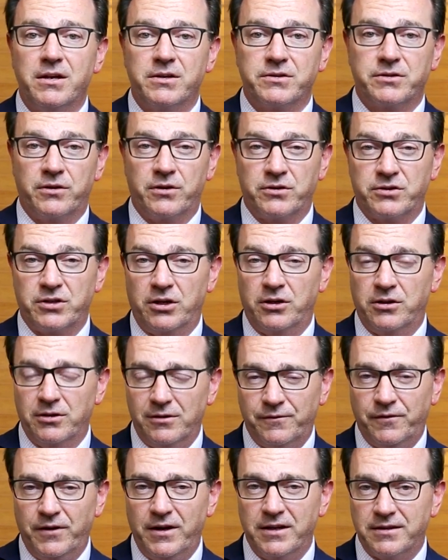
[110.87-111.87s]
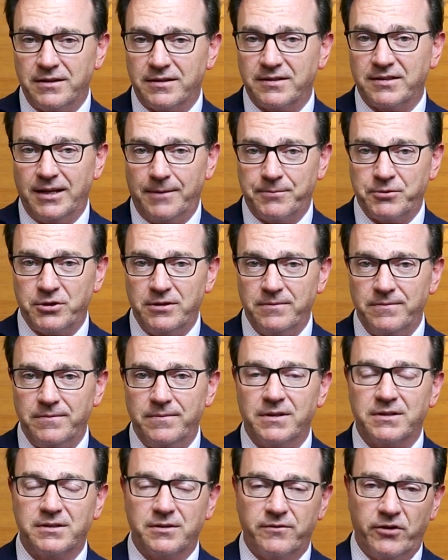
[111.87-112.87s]
So there's a good faith exception
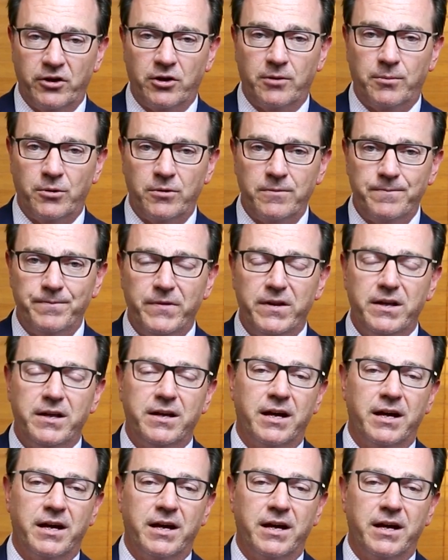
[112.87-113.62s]
that's available,